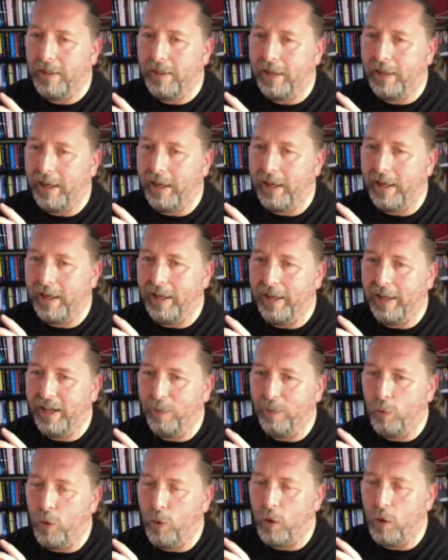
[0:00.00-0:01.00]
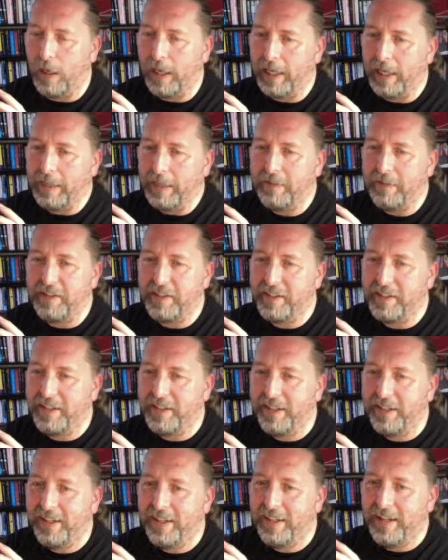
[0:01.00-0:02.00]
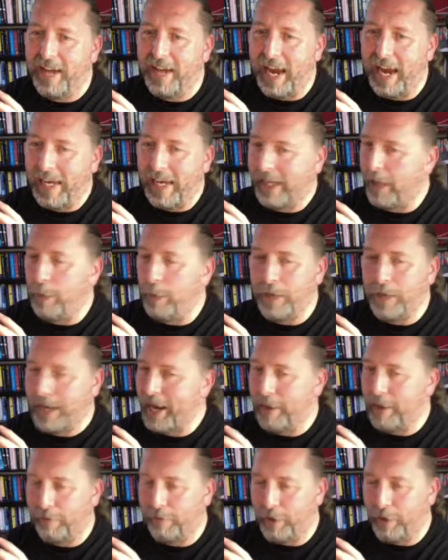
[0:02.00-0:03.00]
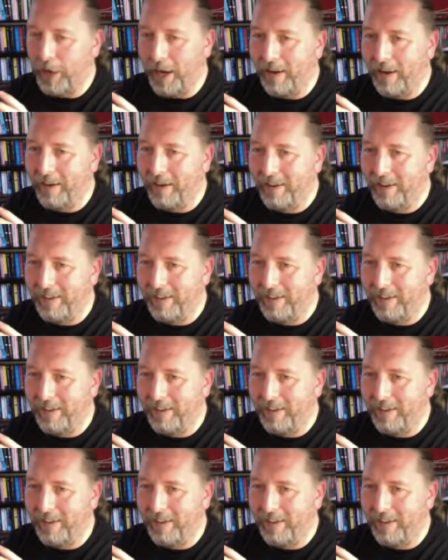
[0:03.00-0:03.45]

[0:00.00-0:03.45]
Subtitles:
Warglaves, and killed it outright.